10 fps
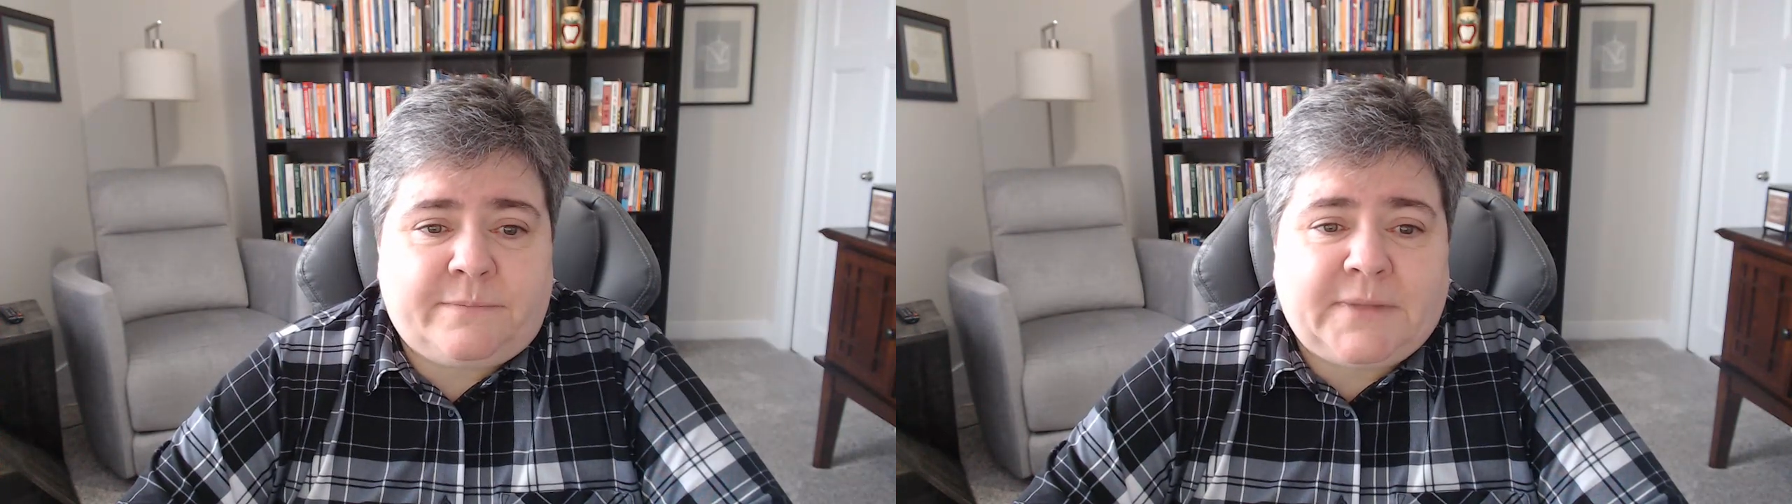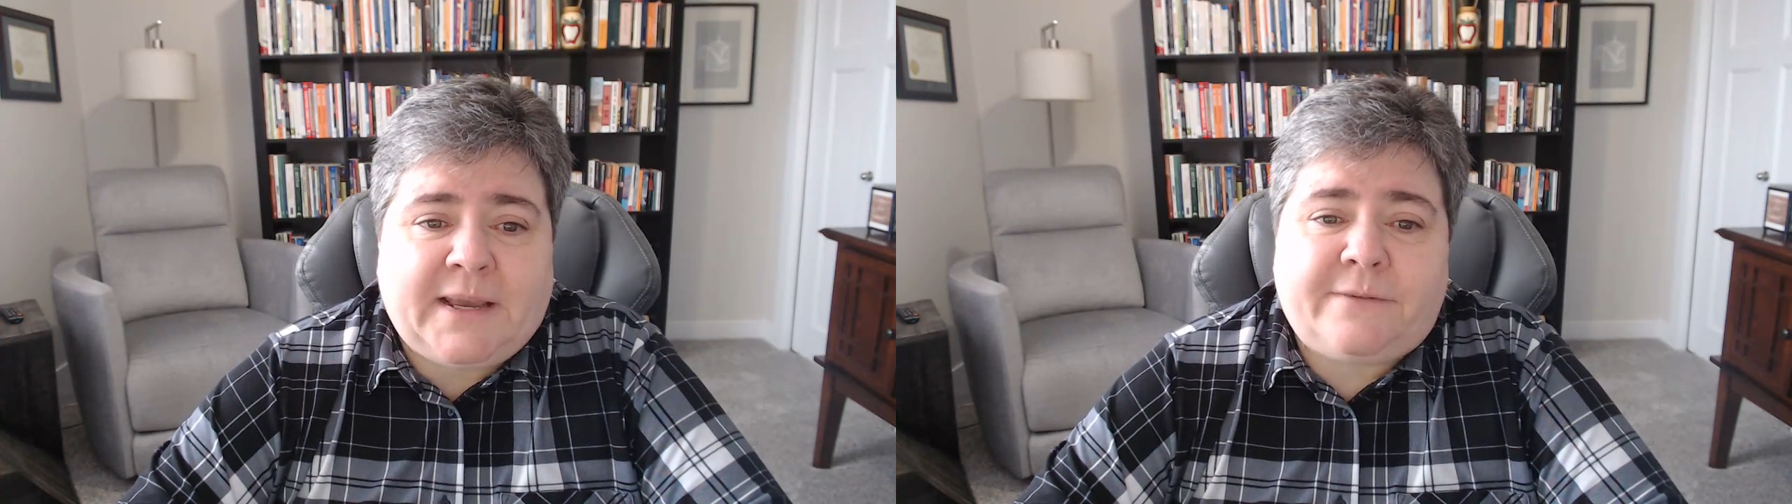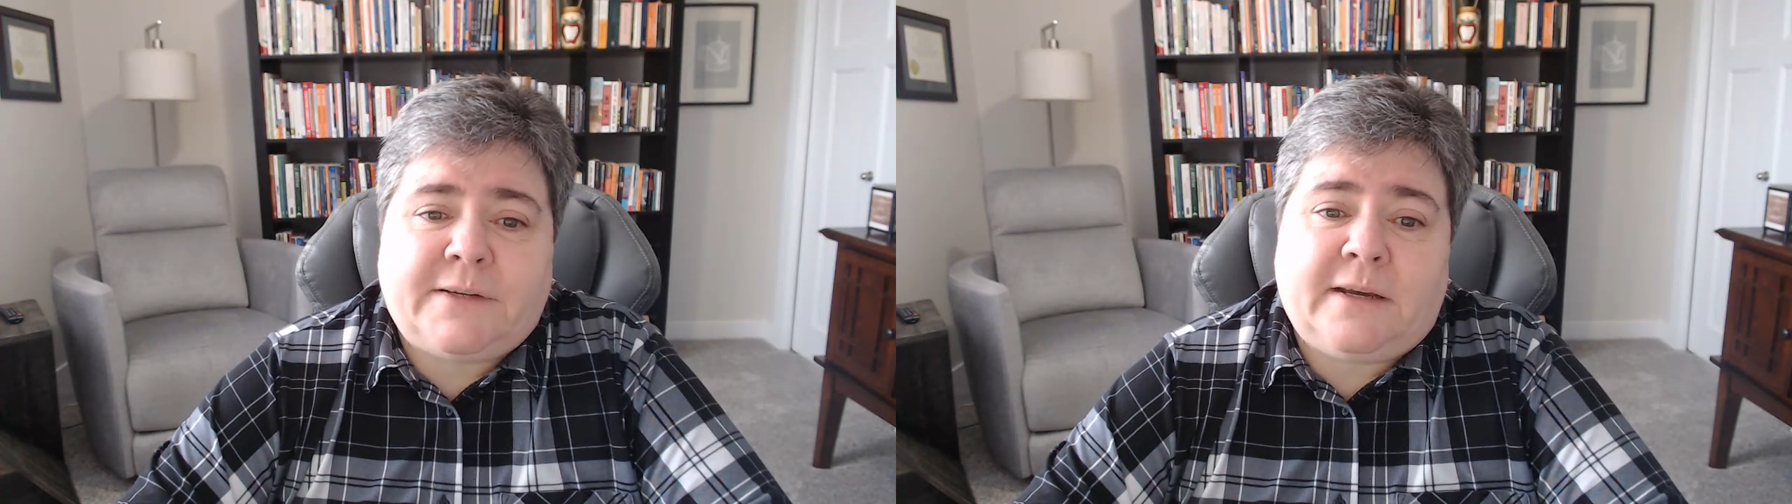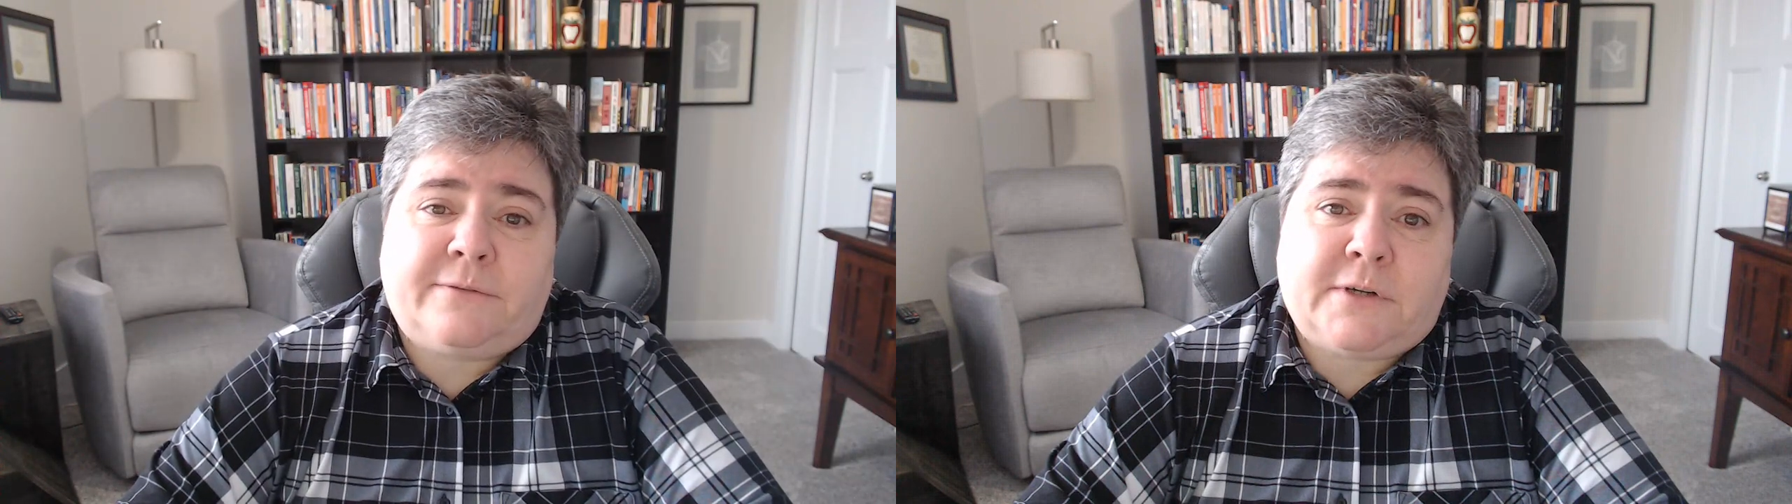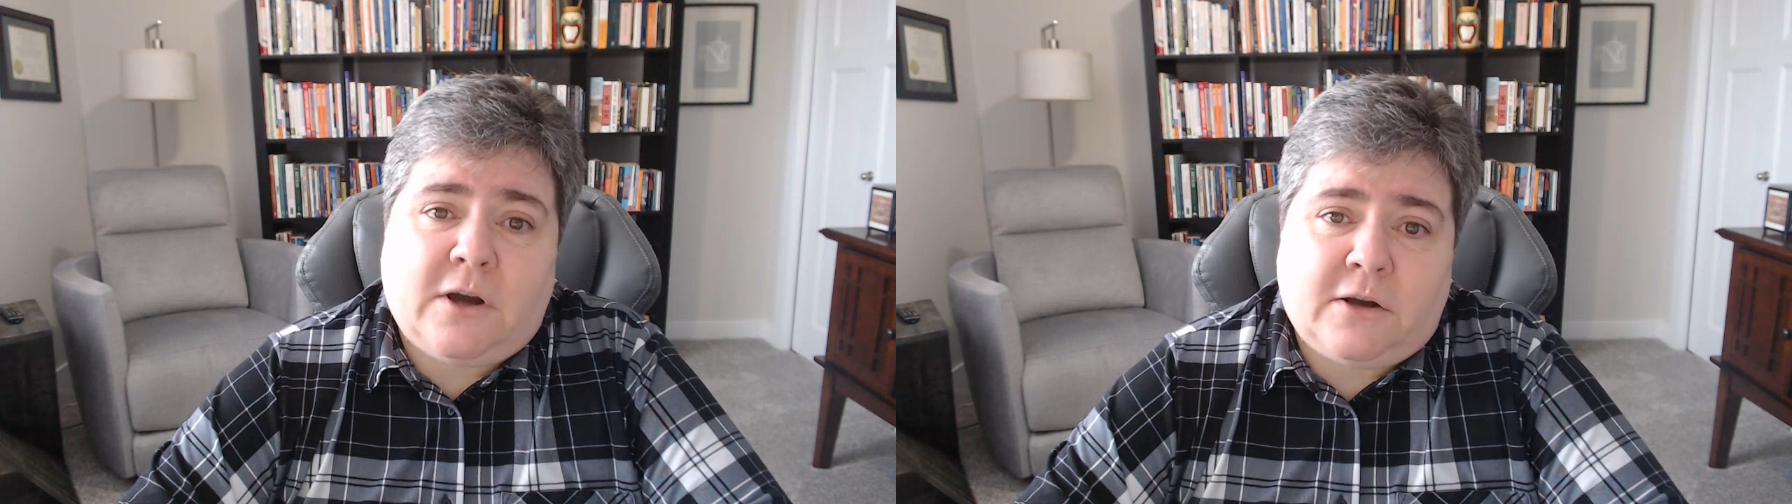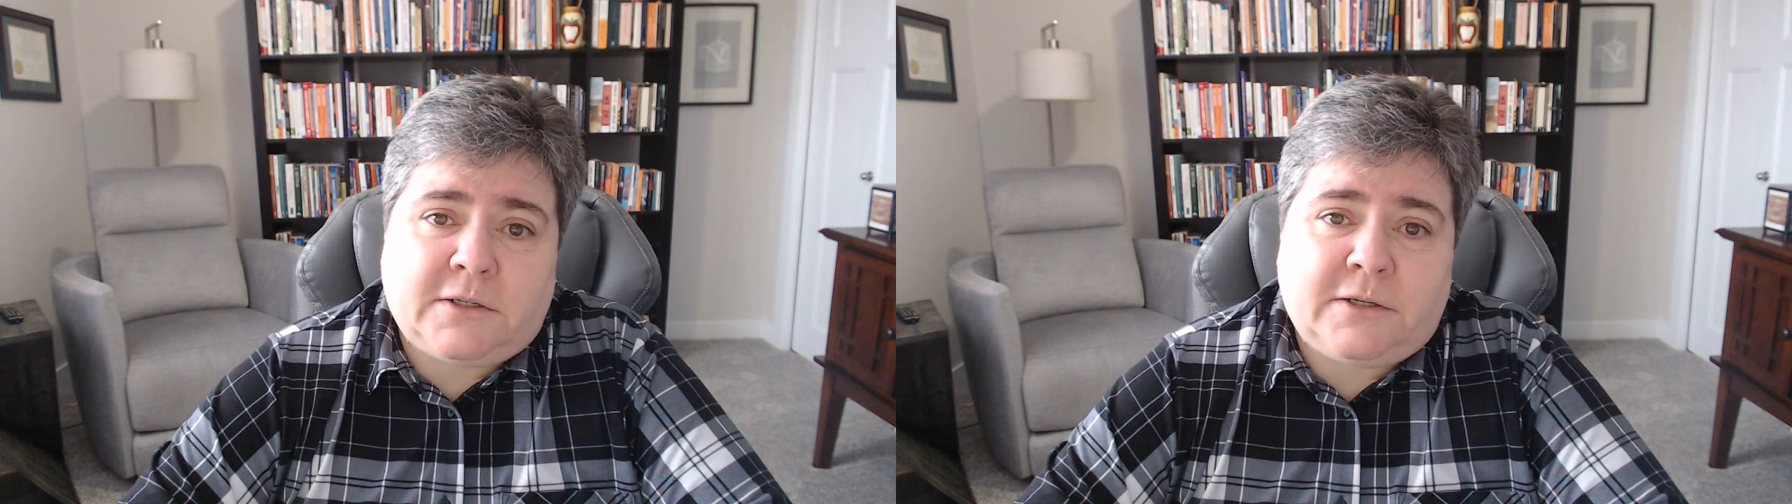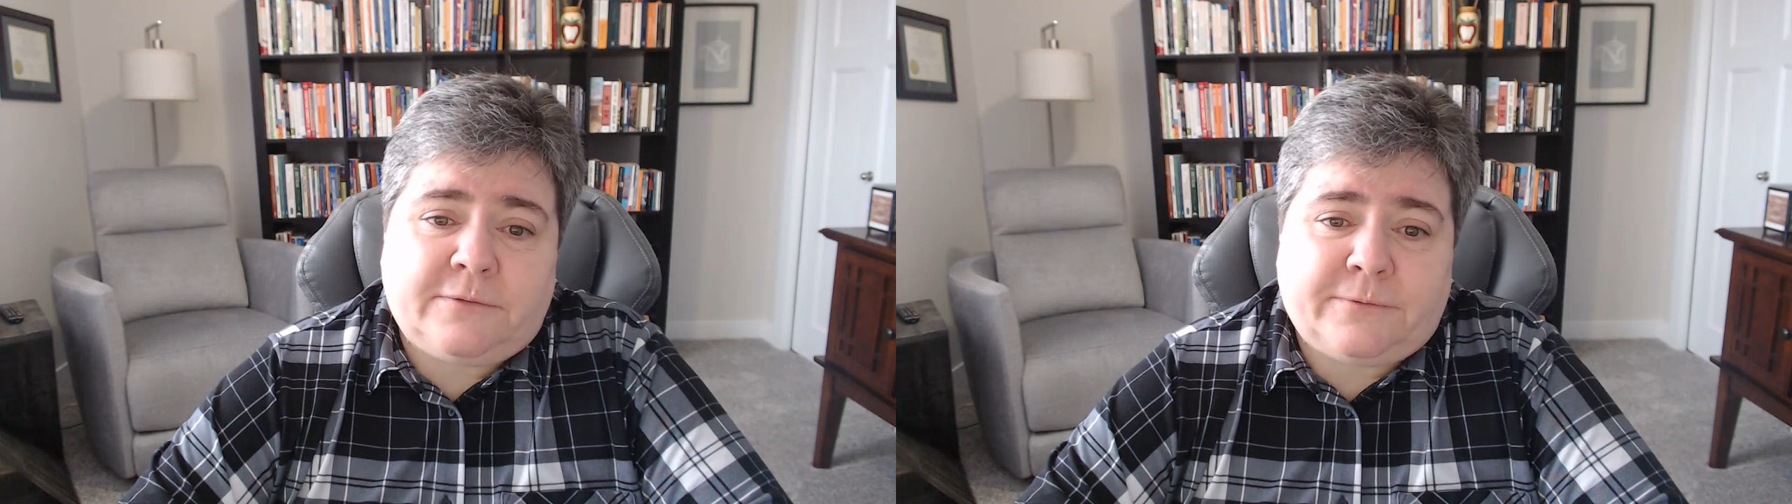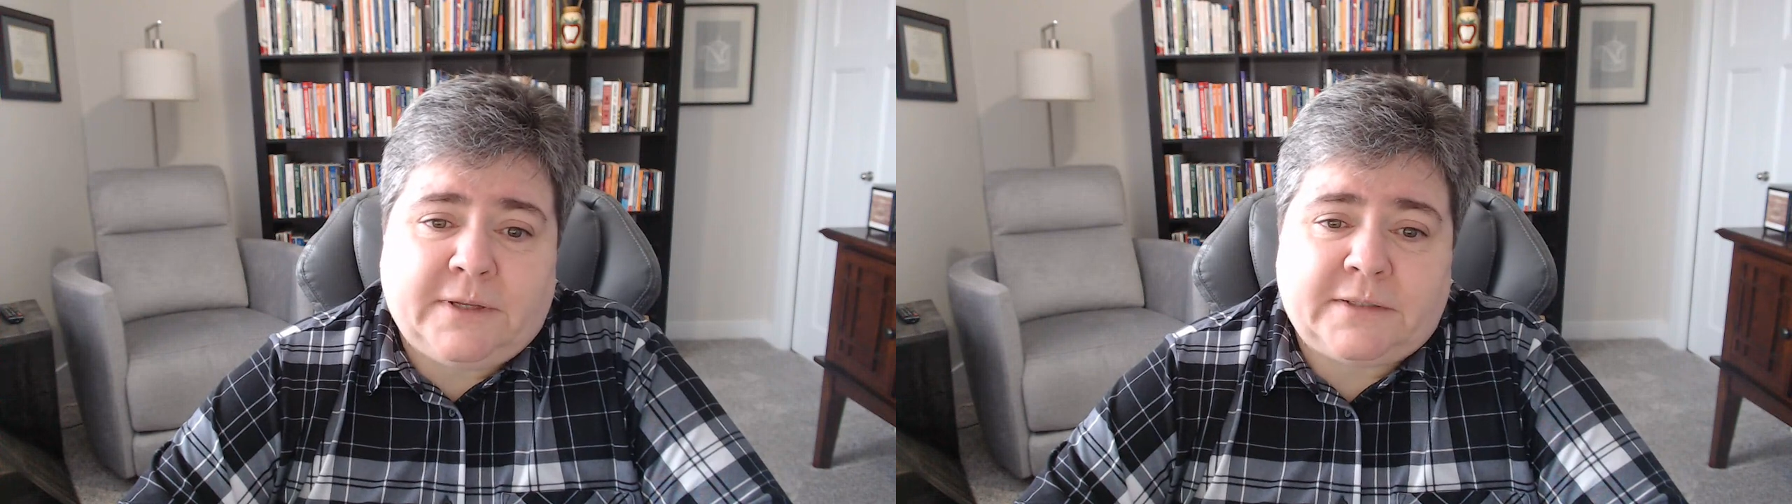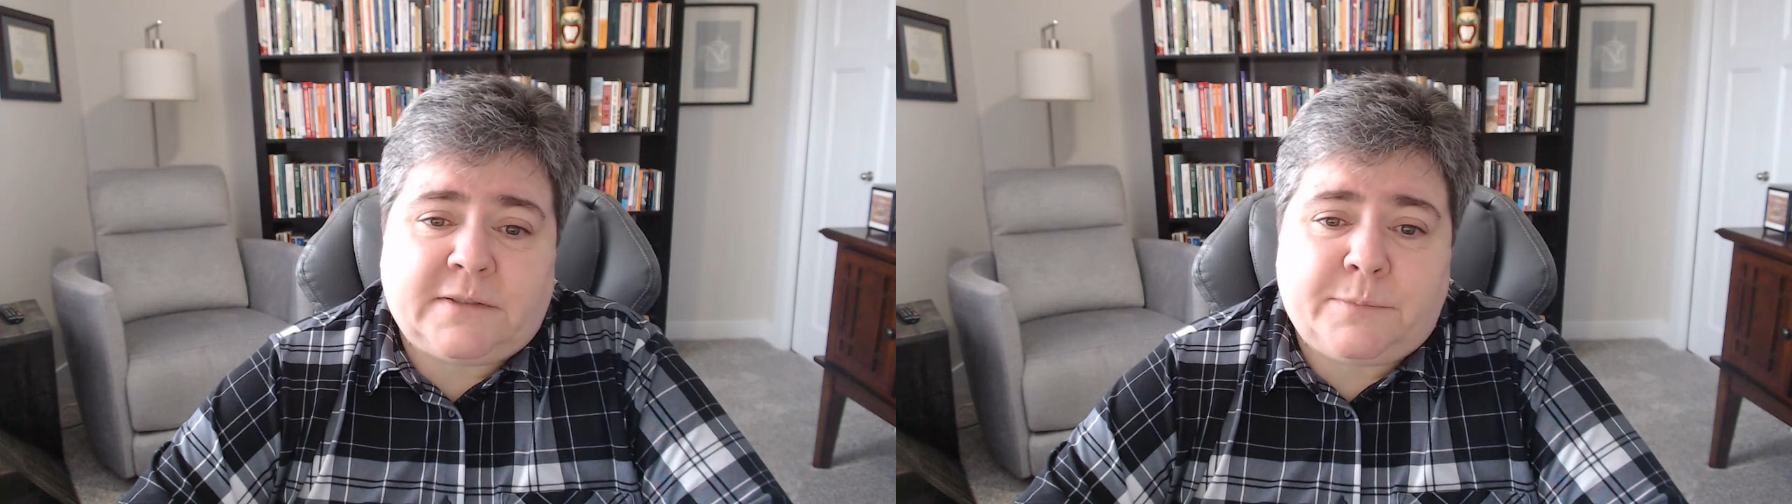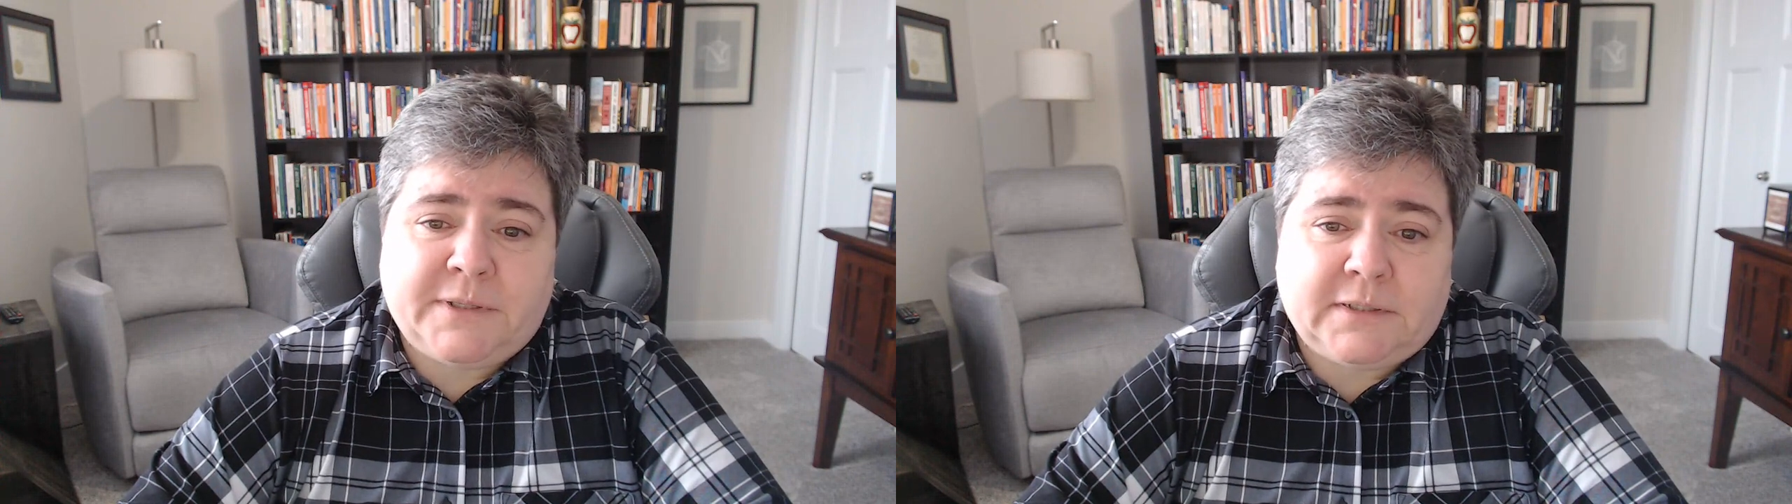They have to have cognitive
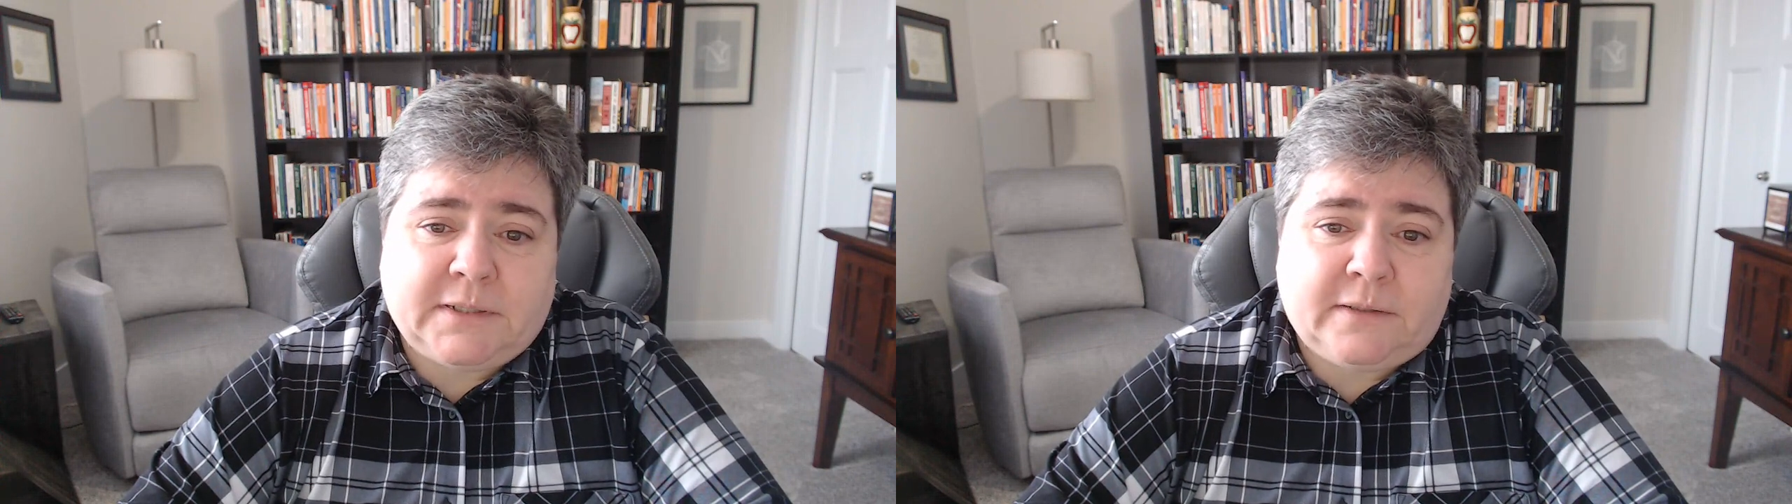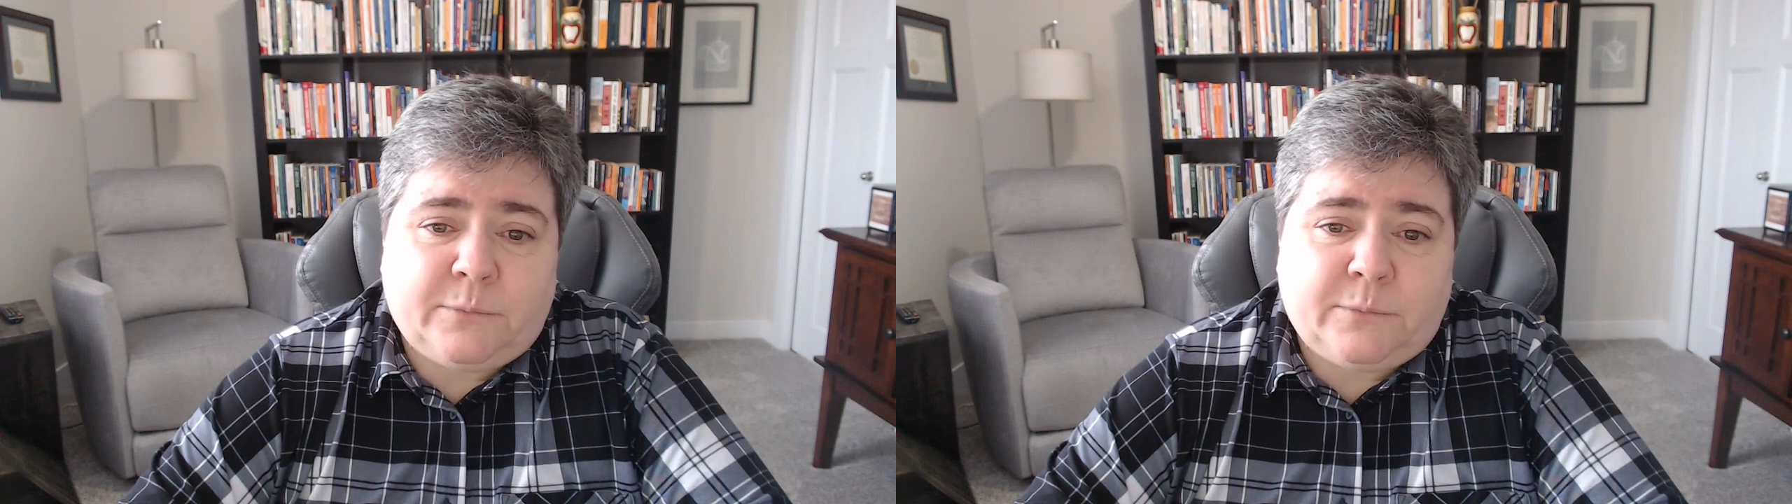flexibility,